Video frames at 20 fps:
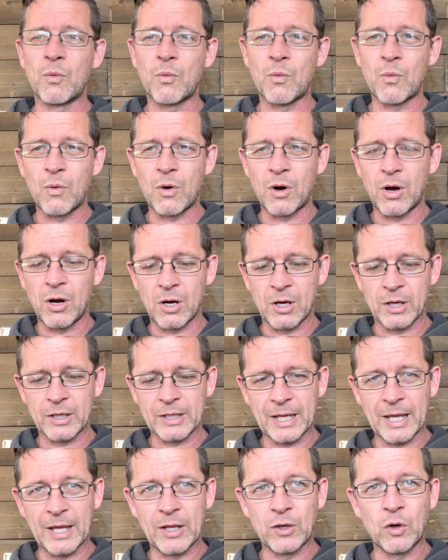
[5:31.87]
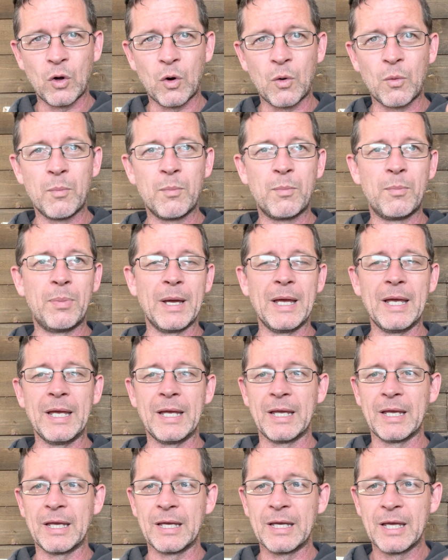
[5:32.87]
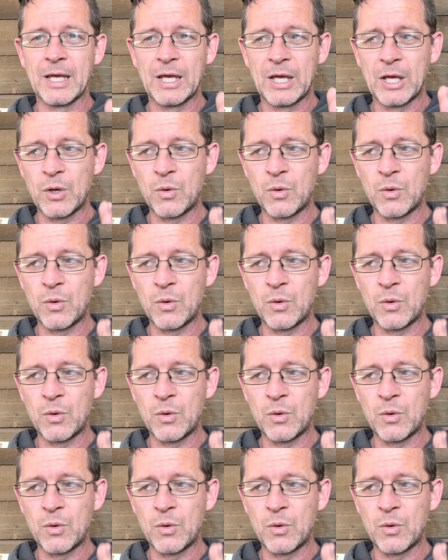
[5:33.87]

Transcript: walk and obey